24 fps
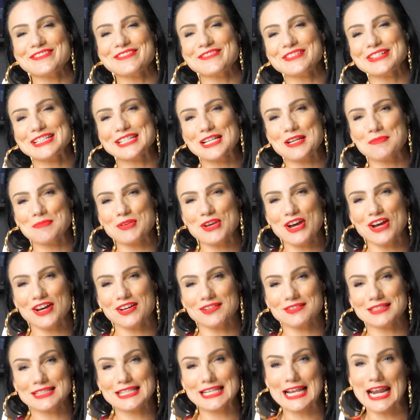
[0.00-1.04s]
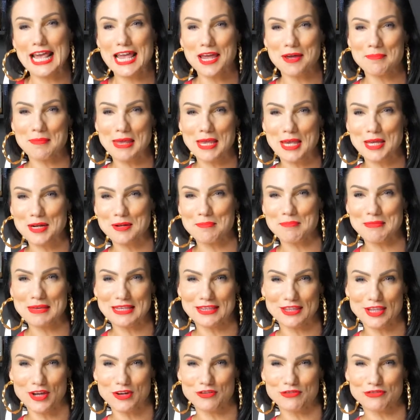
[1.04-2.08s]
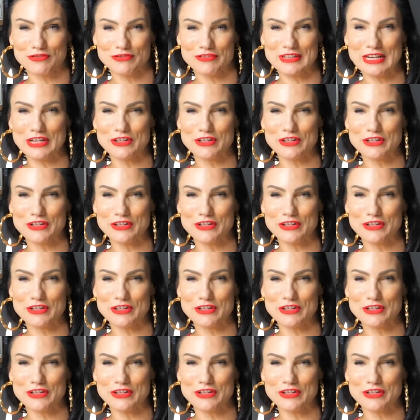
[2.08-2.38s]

What's up, y'all? Today I'm making a meatloaf.